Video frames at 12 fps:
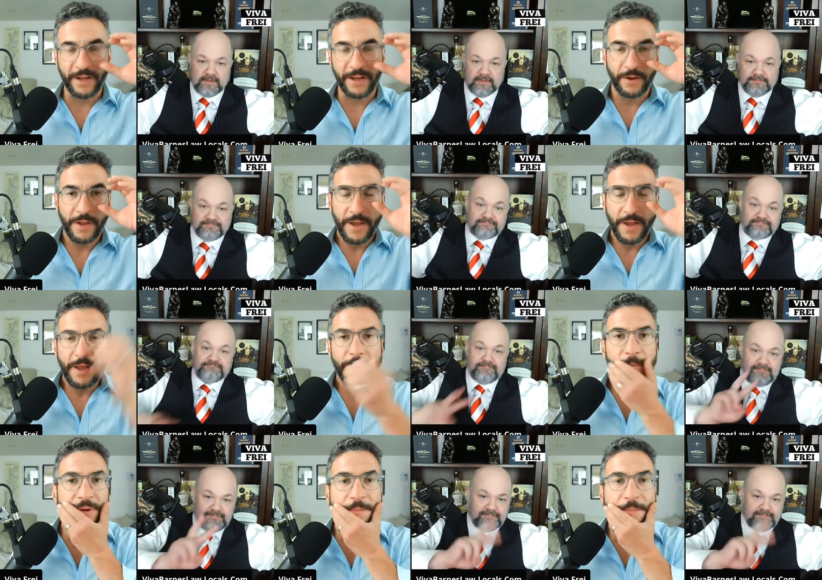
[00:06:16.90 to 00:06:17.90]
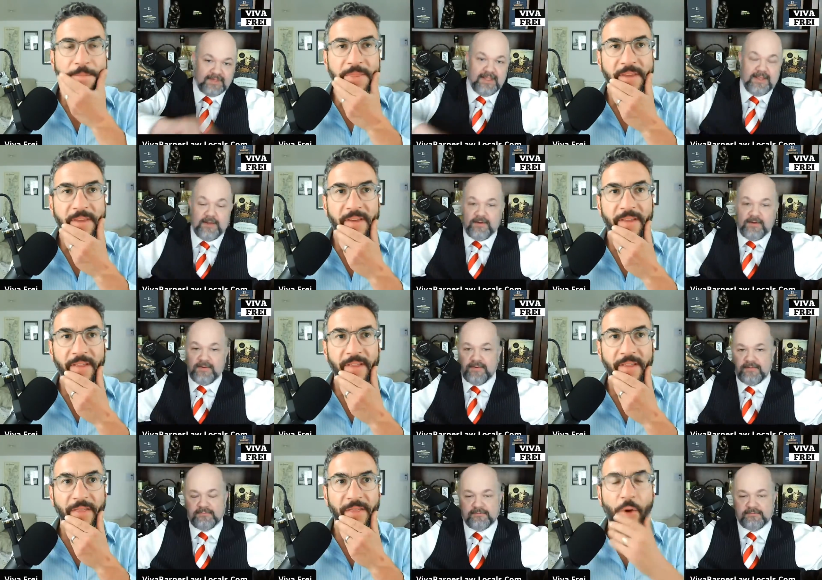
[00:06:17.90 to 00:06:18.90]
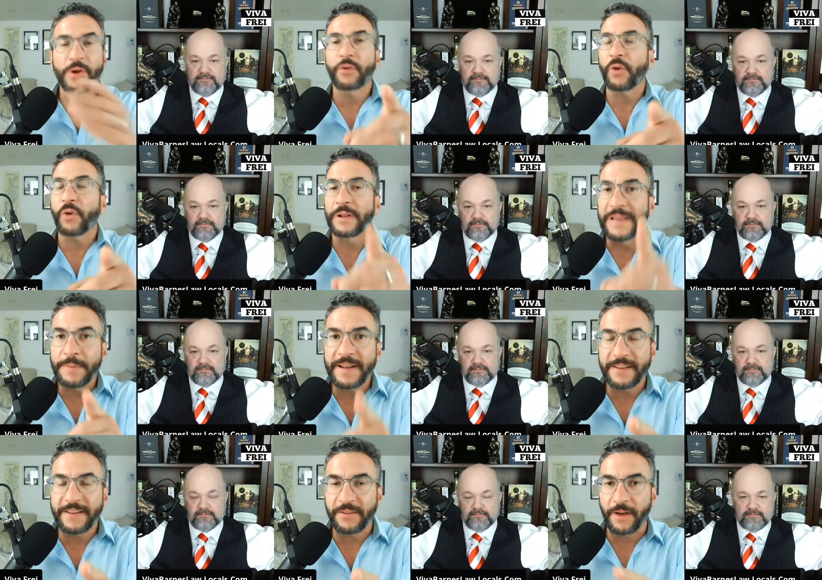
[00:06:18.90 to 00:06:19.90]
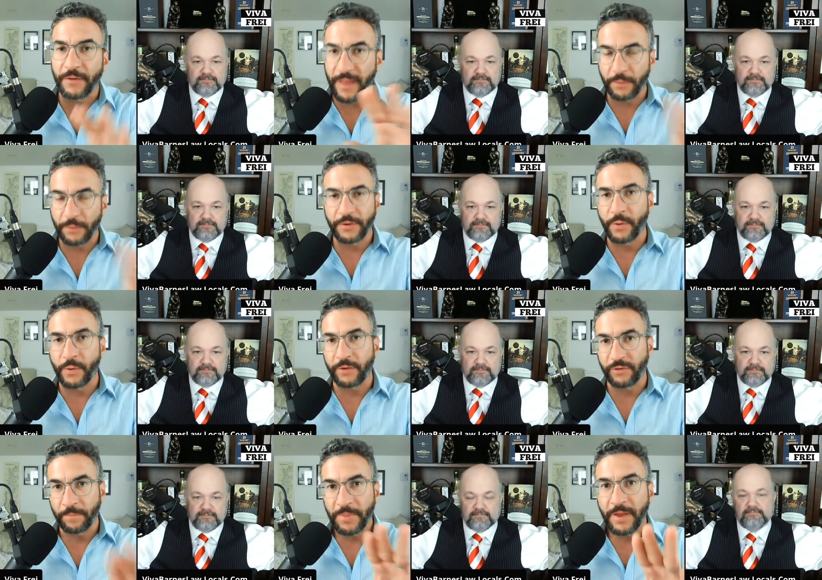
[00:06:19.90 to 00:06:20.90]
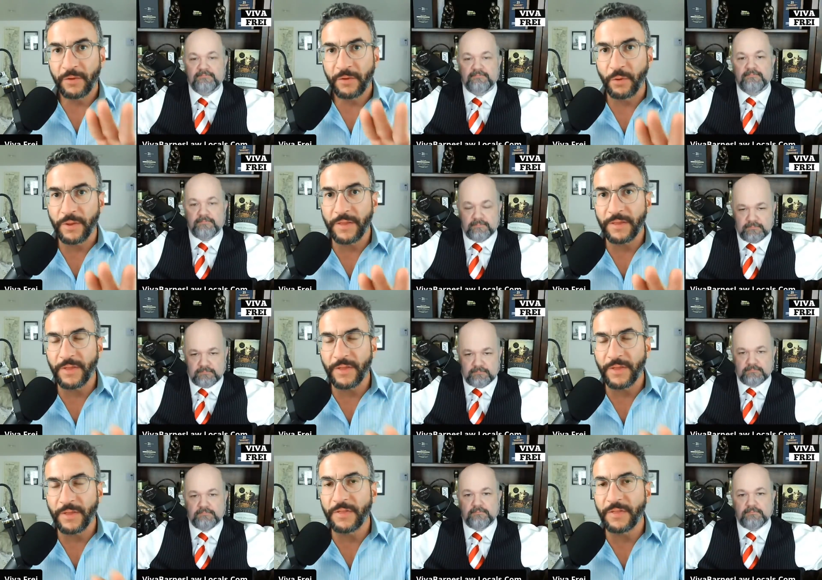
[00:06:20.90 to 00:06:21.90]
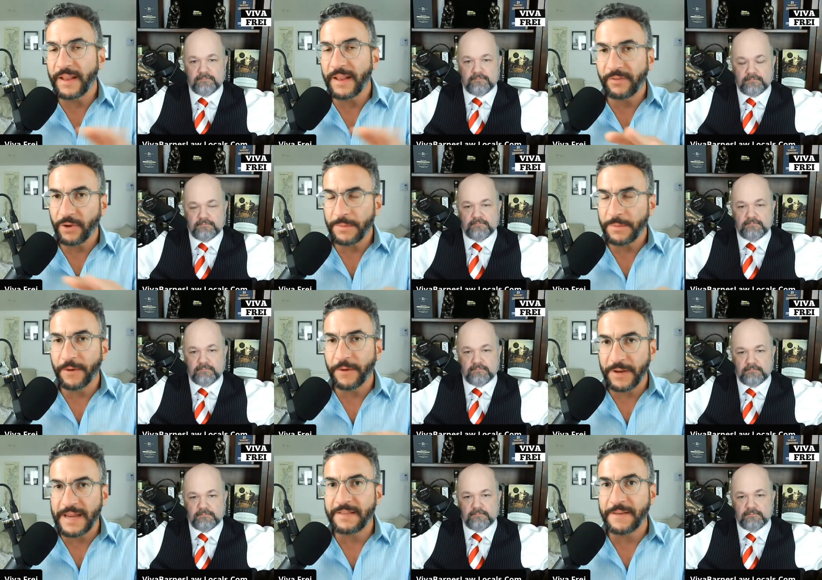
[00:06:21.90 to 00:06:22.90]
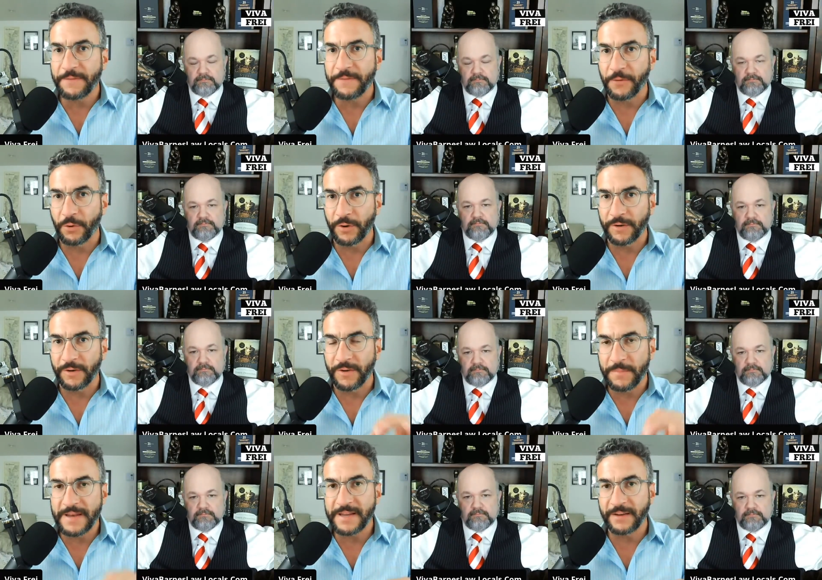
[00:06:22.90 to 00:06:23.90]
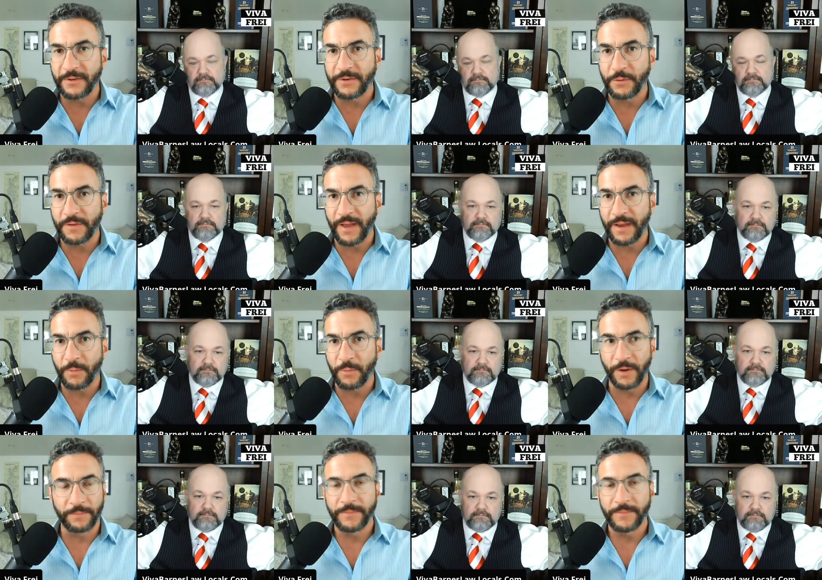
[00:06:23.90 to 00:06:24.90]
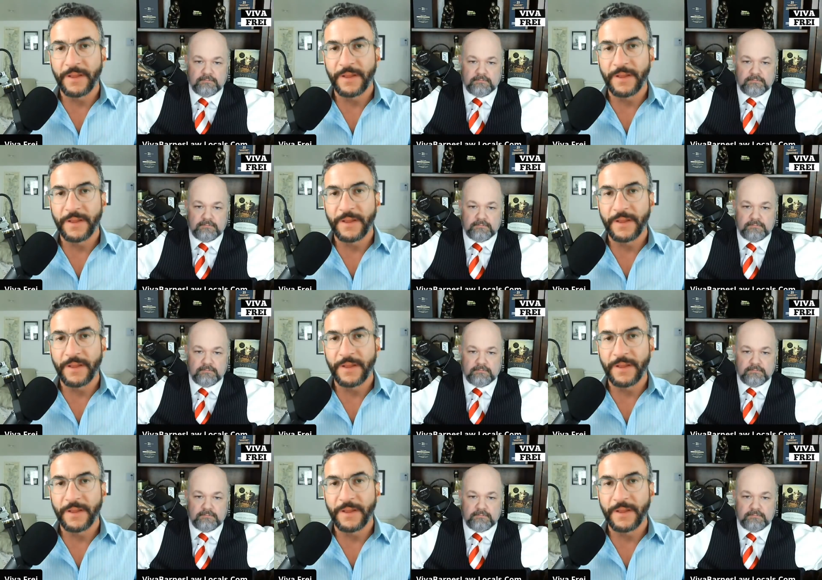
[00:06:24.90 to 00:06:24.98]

Speaker 1: anyhow. But Oh, sorry, limited discovery. That was the question. So it's going to be very easy for Dominion to say, well,